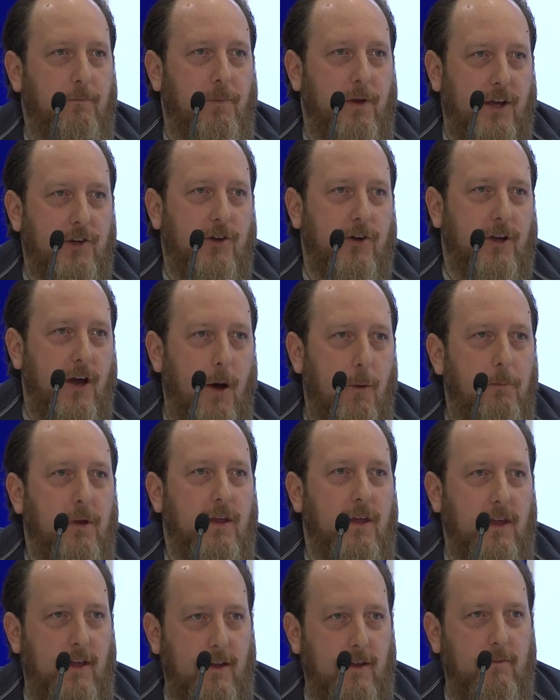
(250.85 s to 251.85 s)
picture
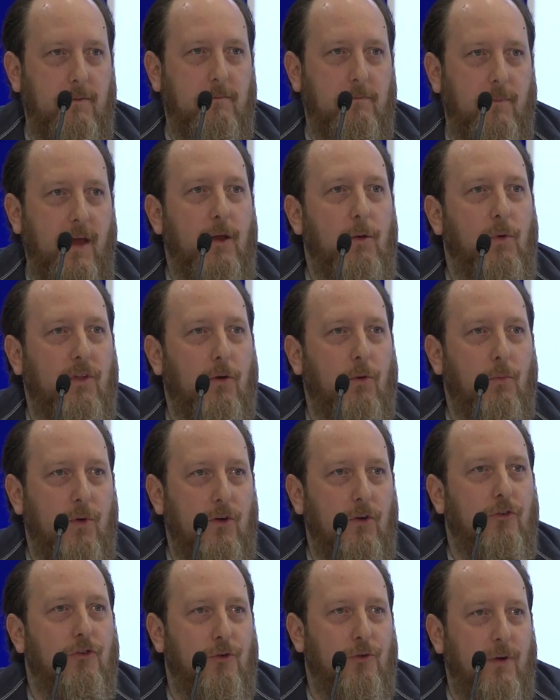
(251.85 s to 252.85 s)
company and made with a
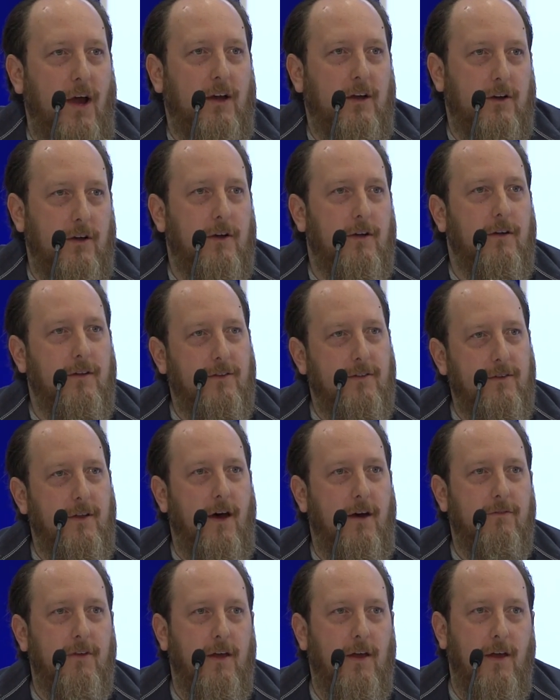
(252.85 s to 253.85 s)
real director and
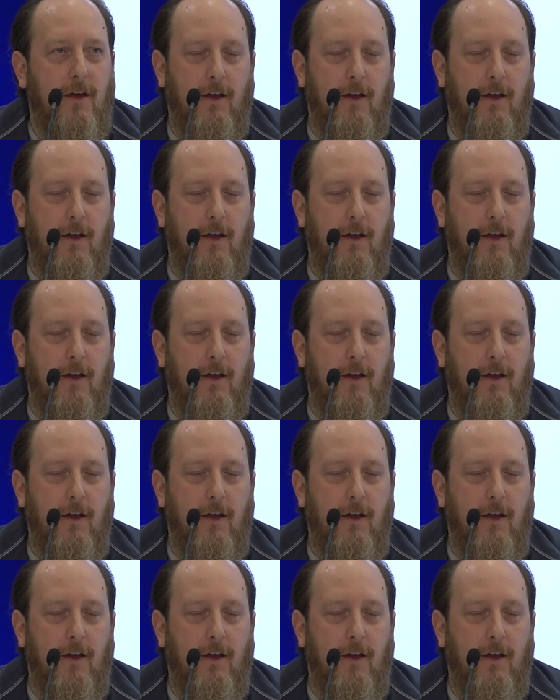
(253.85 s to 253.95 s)
stuff.